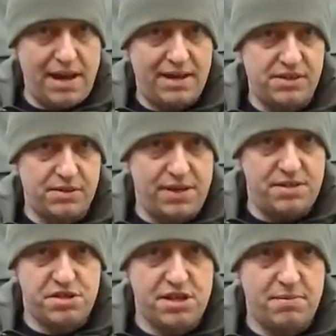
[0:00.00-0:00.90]
package away
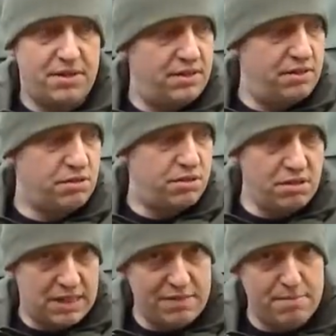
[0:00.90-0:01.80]
to someone who
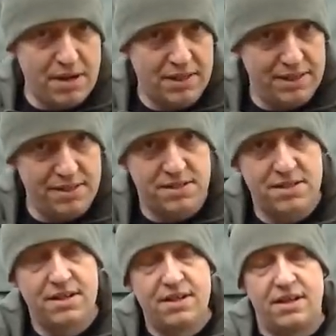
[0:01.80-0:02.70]
couldn't give a
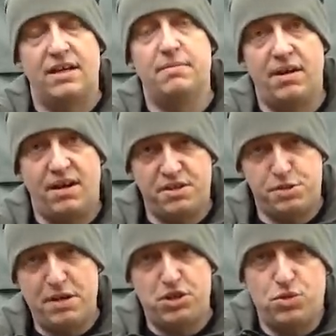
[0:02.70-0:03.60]
monkey's about our
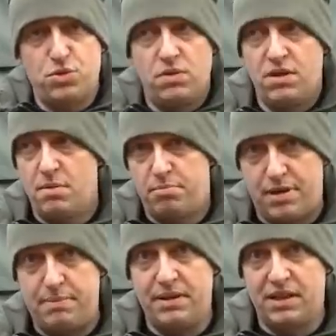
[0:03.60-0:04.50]
special
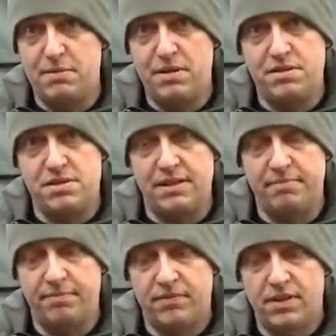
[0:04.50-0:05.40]
prepping community.
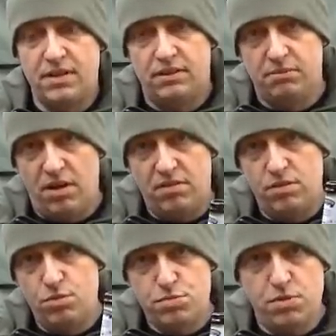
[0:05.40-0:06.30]
My
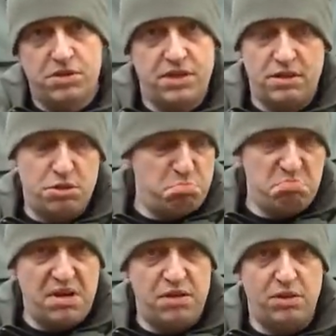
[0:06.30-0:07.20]
rules, my channel,
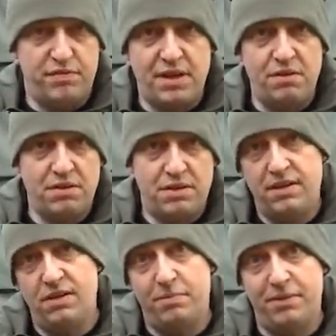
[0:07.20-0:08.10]
end off. Don't like
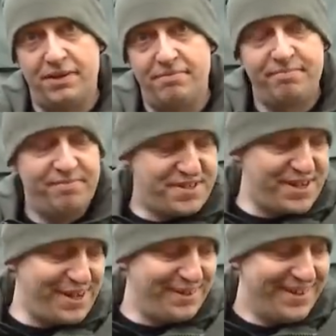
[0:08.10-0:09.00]
it, op it.
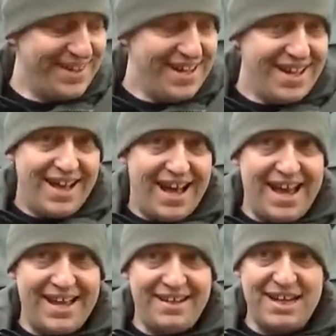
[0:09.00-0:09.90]
So,
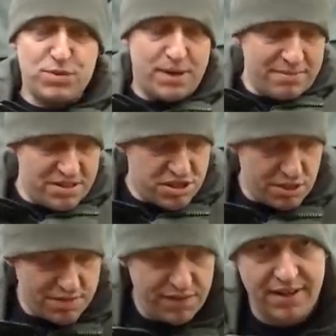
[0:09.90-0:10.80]
and the next one is to
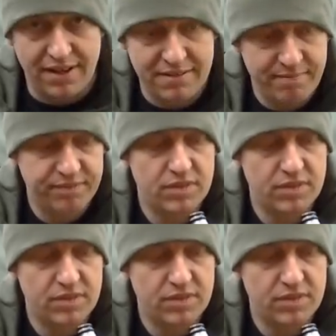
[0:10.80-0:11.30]
do the video.